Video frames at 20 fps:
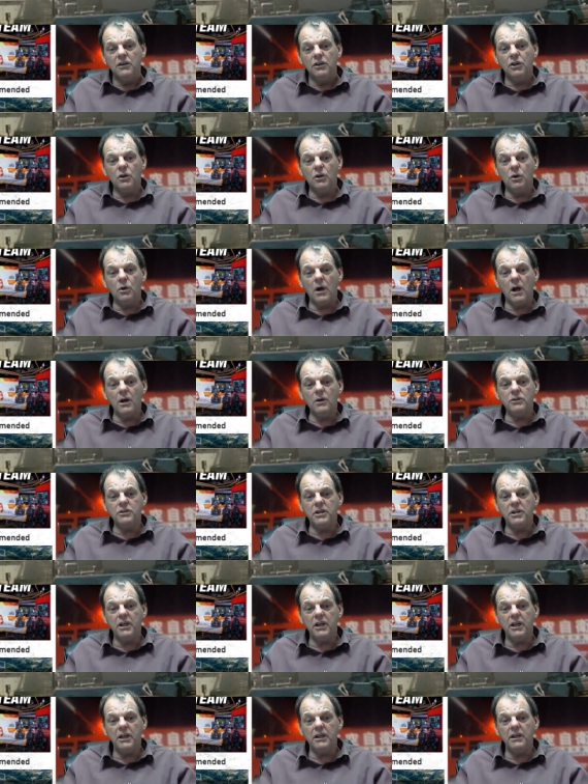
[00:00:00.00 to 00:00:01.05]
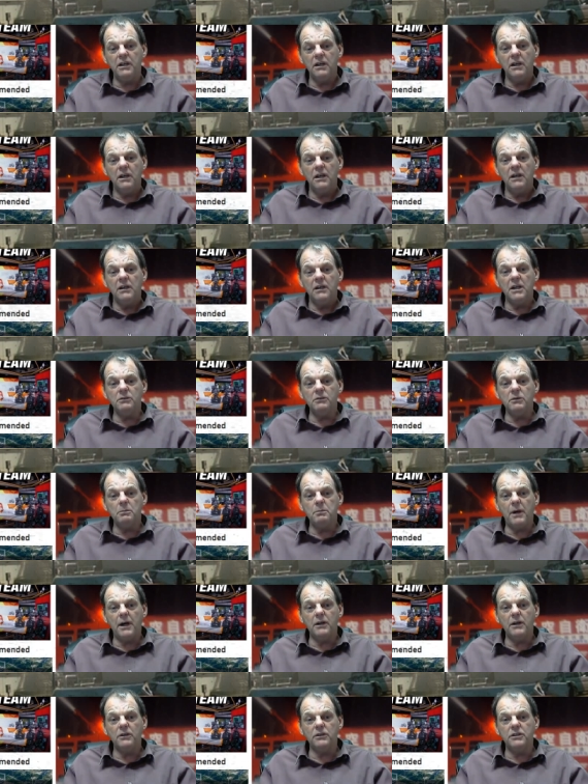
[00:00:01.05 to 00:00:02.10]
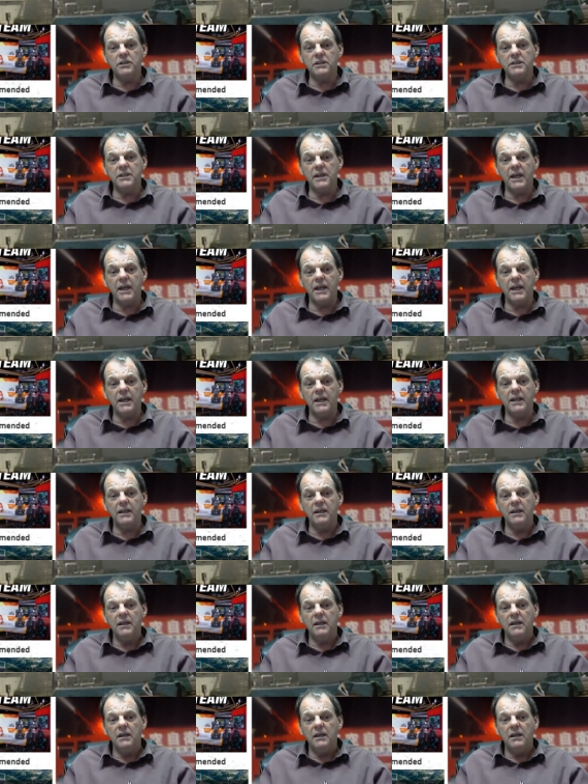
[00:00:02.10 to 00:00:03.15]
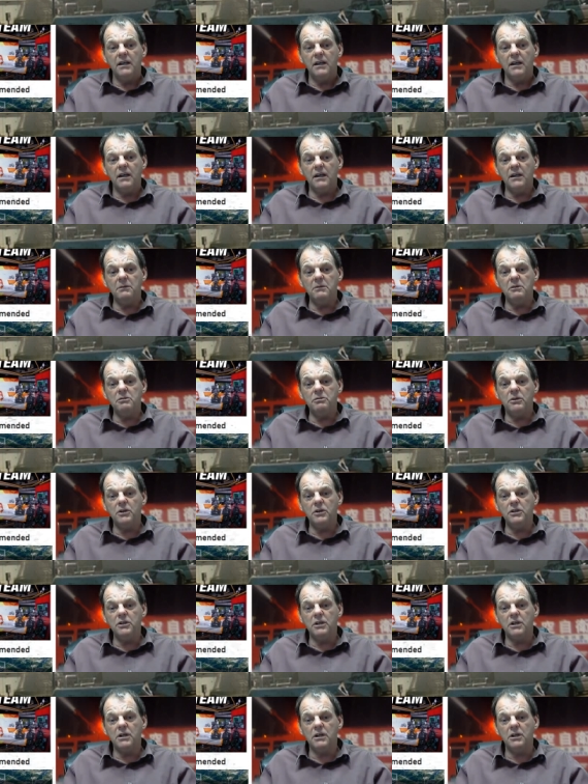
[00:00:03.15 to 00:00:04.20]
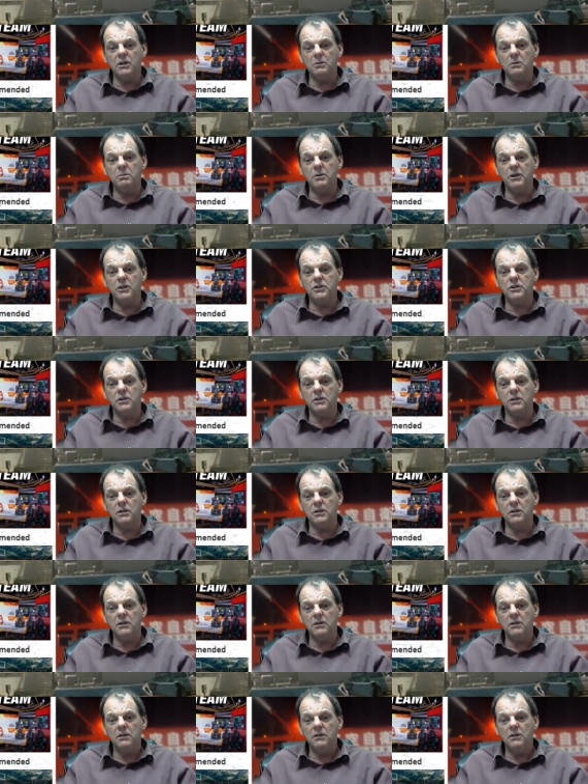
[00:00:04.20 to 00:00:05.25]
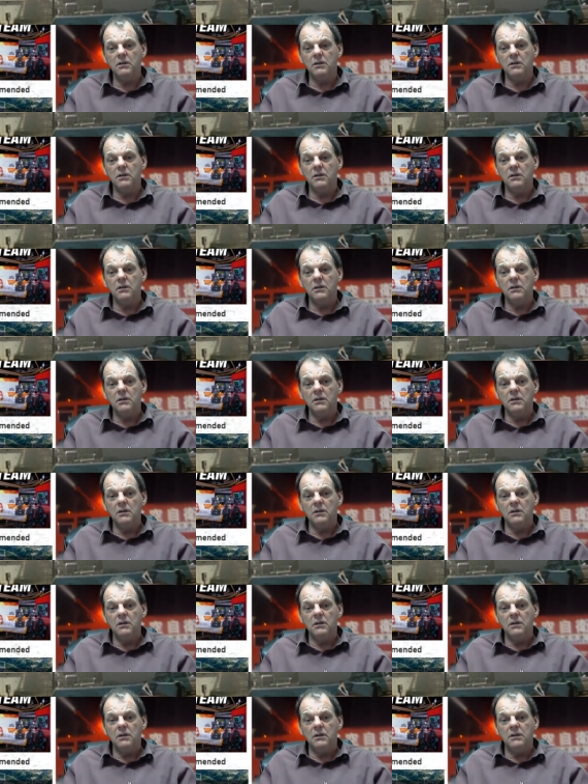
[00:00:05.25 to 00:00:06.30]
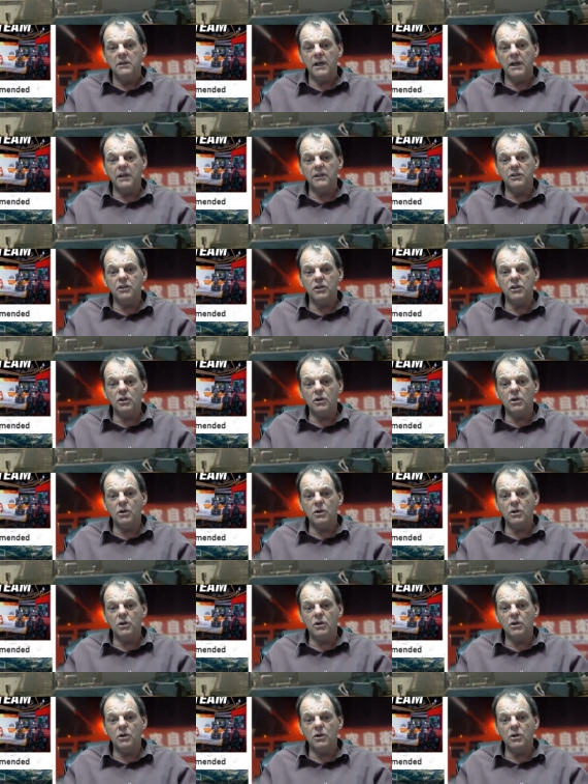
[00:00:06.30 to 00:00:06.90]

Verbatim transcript: You know, RT never bothered to say, uh, let me find you a clear picture that you